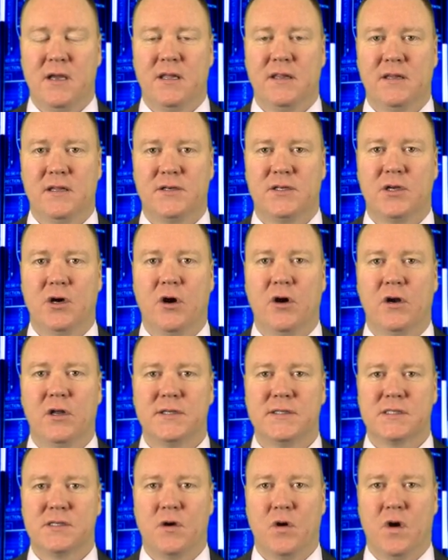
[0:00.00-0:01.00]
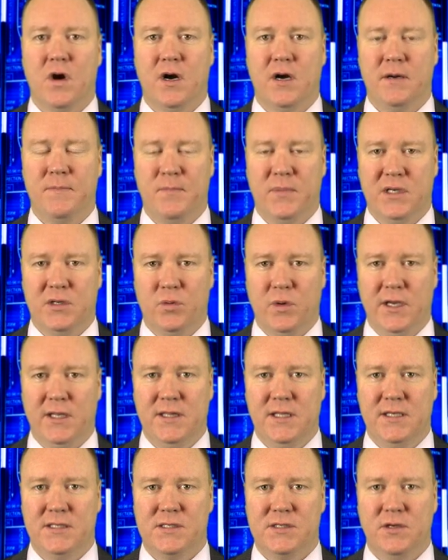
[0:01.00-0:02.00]
And the total score between
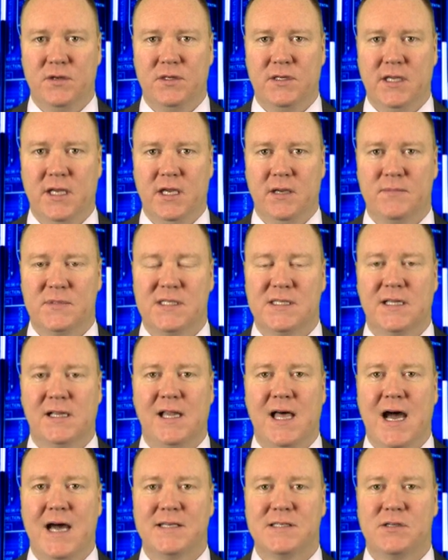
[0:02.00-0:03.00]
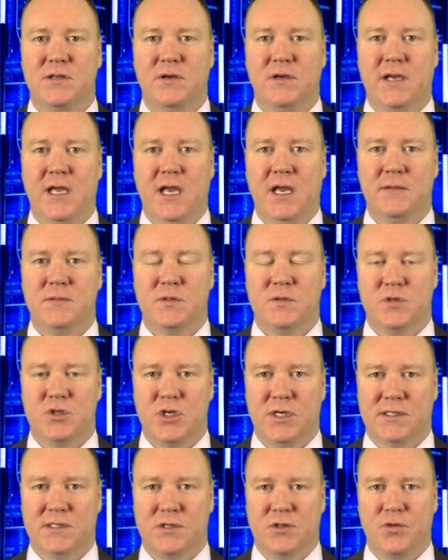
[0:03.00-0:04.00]
these two teams in the last two games was
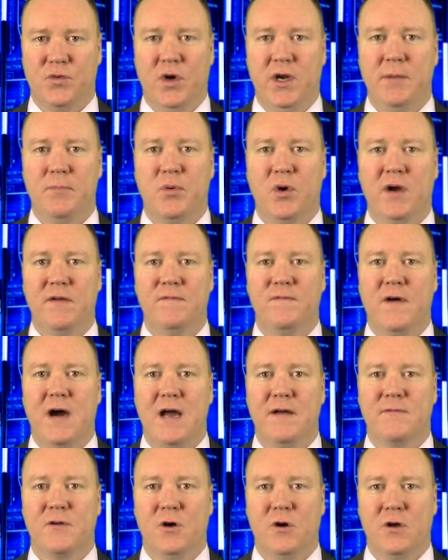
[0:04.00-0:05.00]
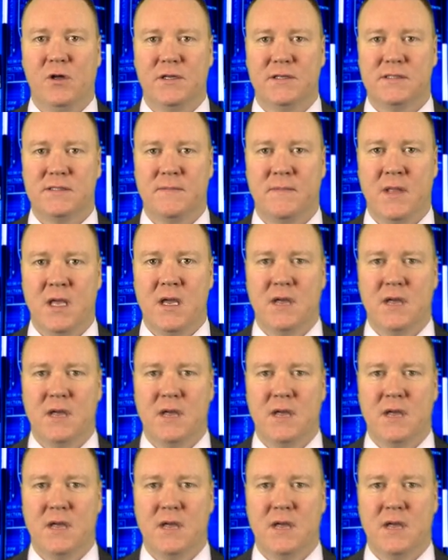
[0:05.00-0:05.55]
just 3.5 goals.